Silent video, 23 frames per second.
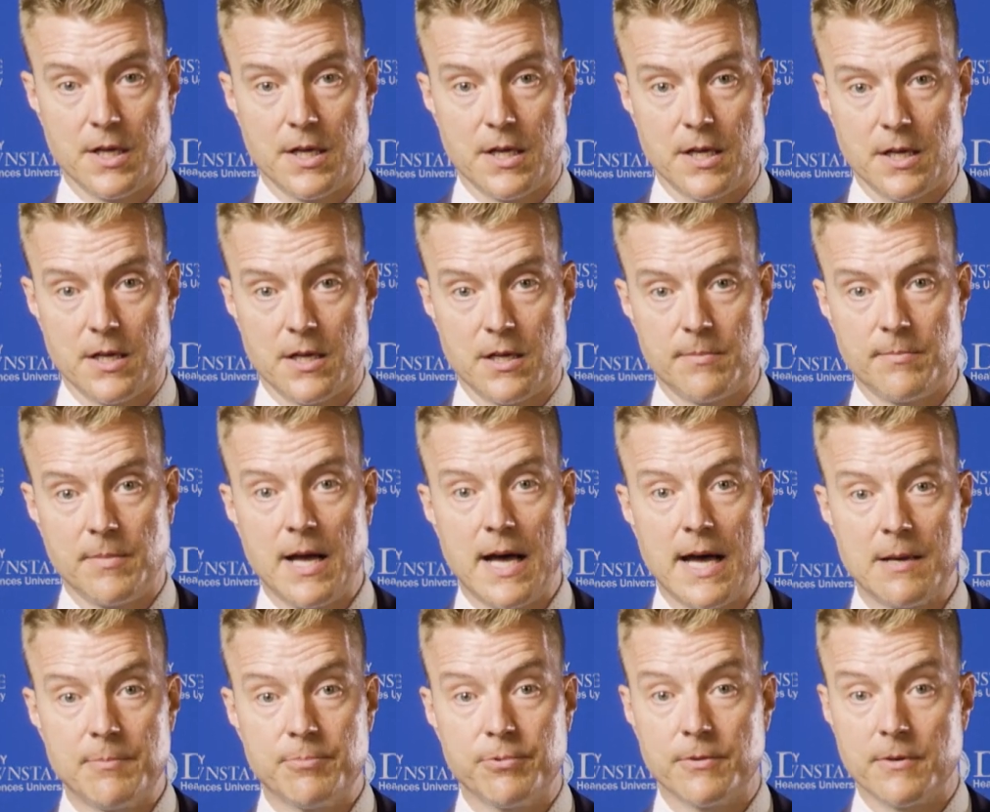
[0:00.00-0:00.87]

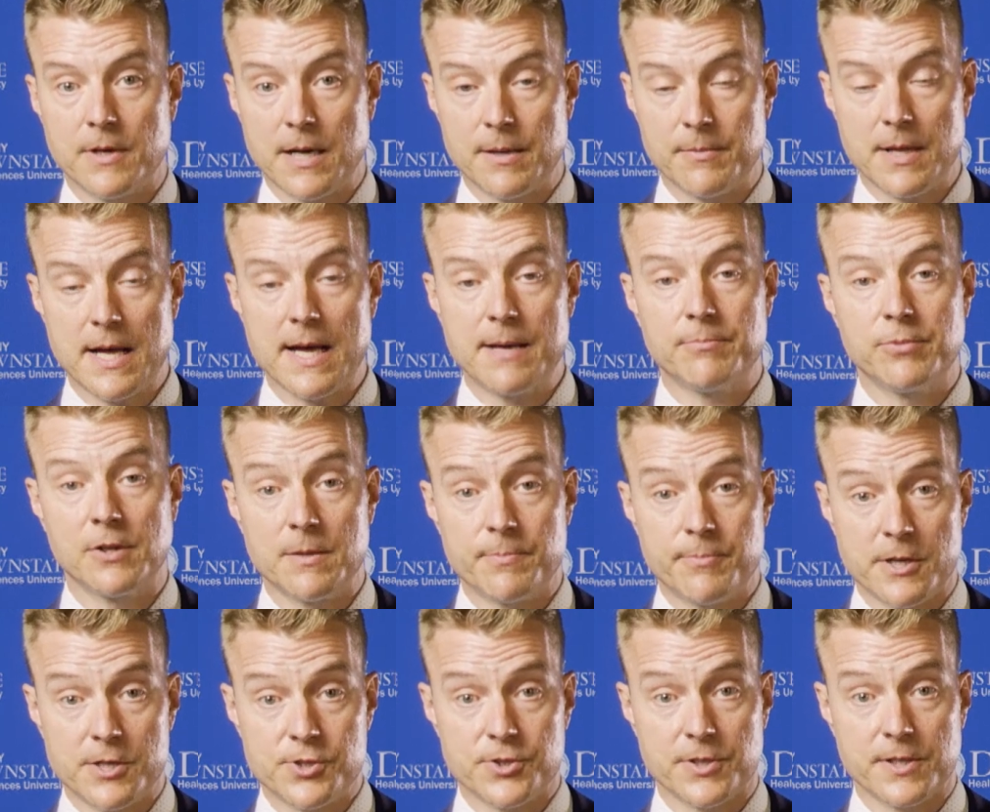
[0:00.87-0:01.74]
High blood
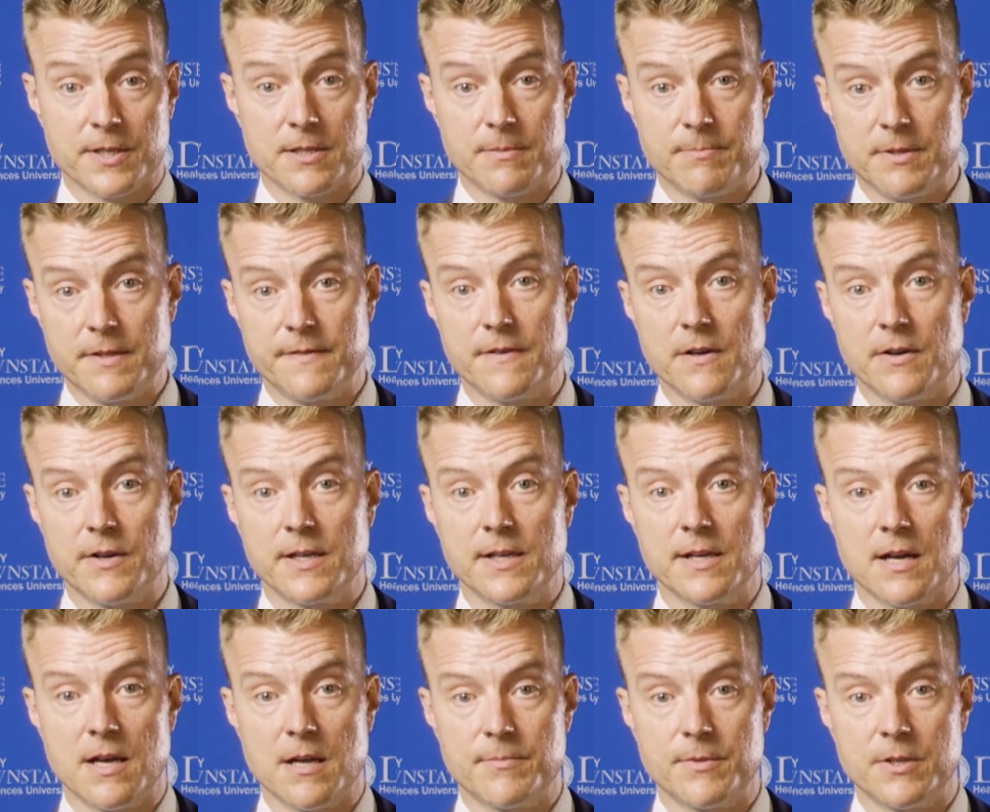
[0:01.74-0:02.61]
pressure can be very
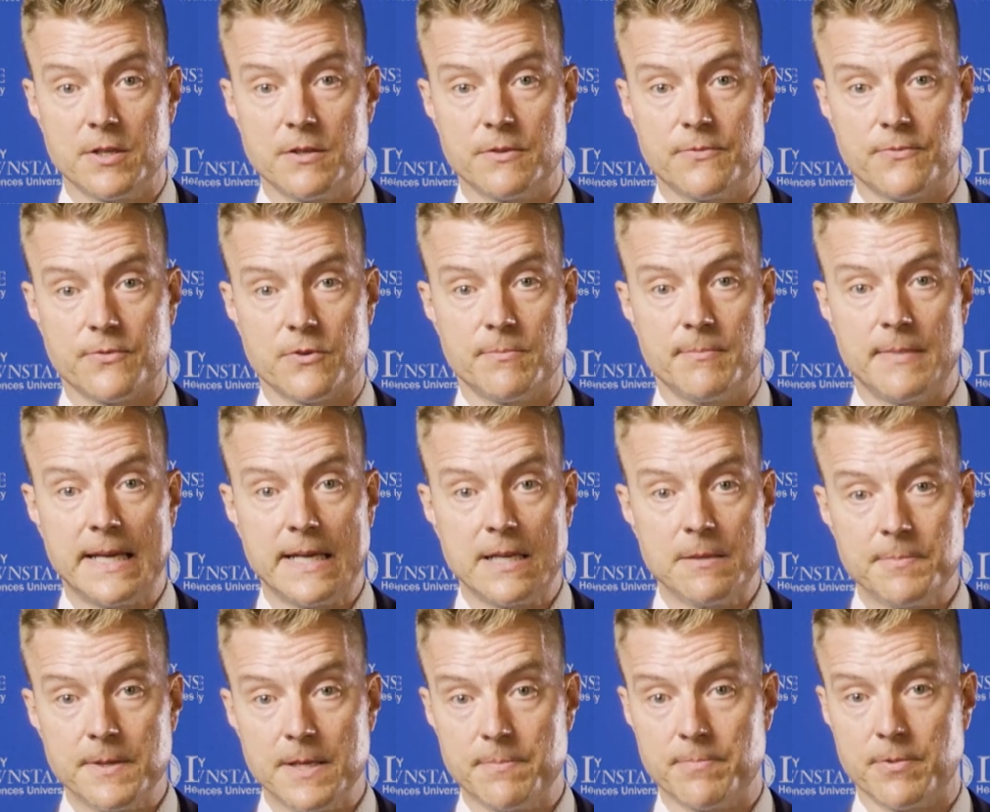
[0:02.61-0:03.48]
common for many
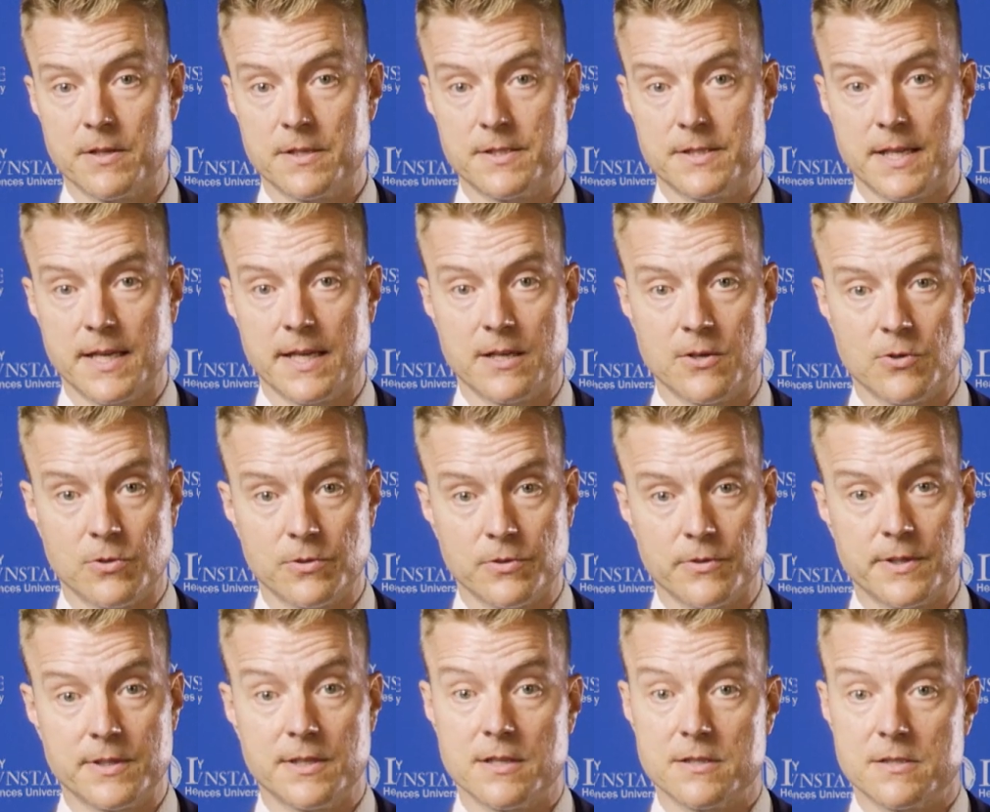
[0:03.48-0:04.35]
people as they get
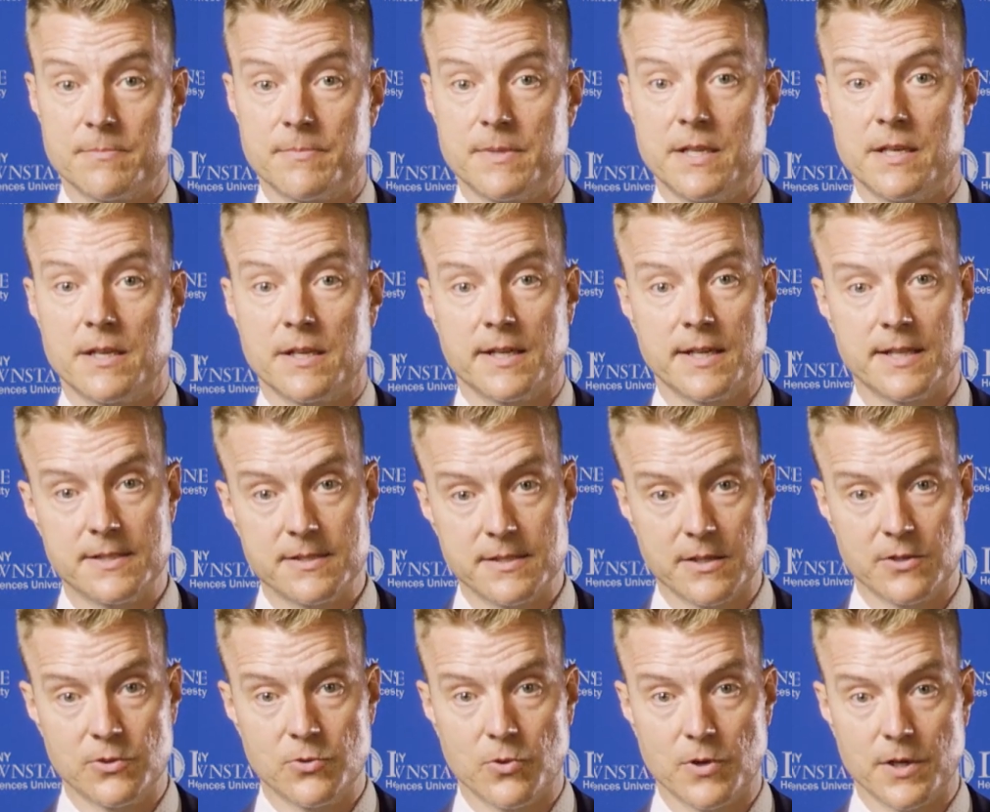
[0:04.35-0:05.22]
older. It doesn't mean it gets
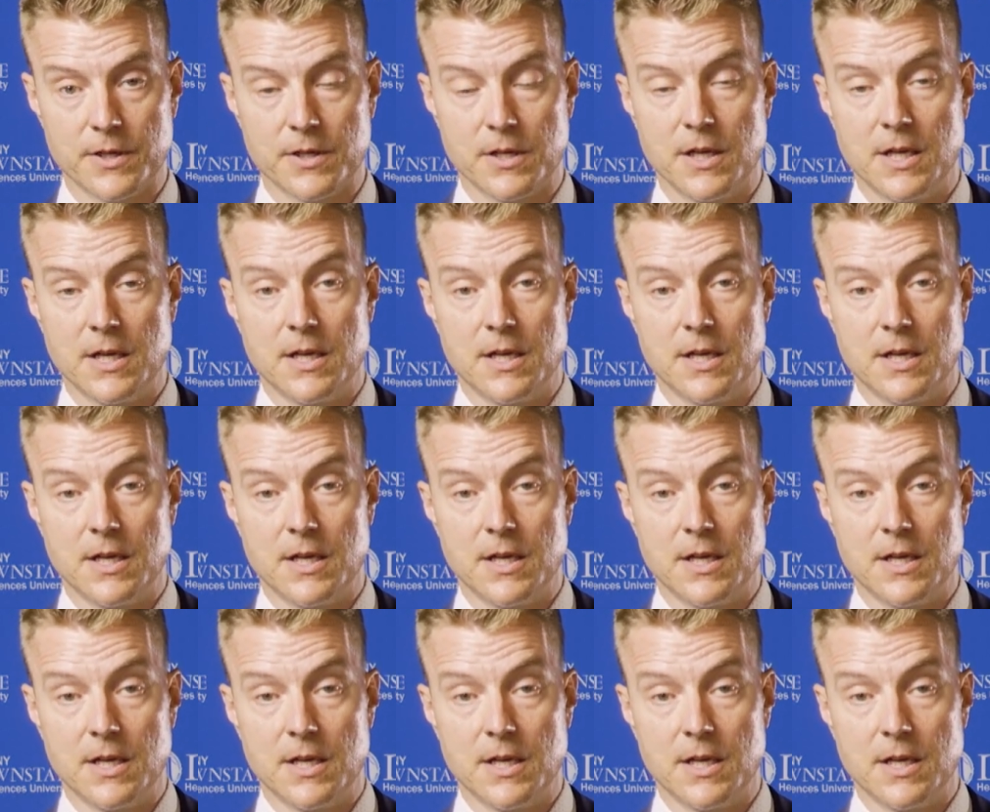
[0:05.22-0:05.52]
ignored.